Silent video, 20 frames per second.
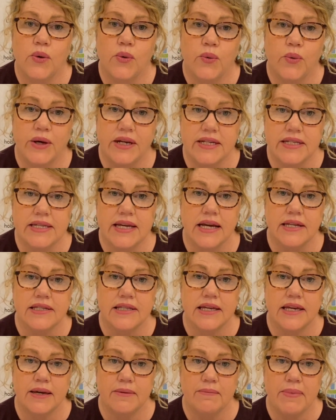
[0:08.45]
We discussed
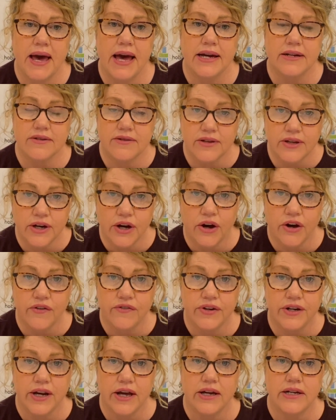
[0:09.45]
the impact of the
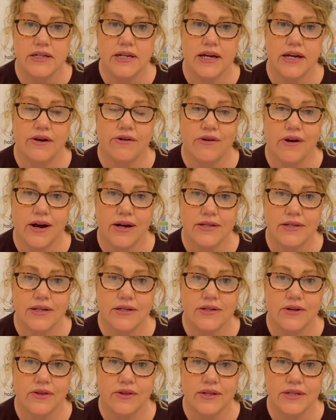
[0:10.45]
COVID-19
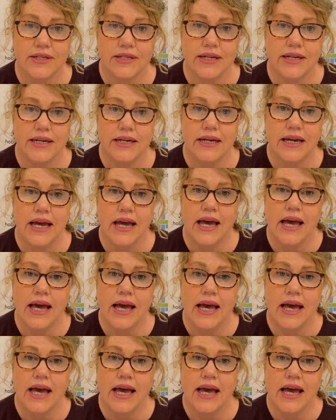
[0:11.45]
crisis on the city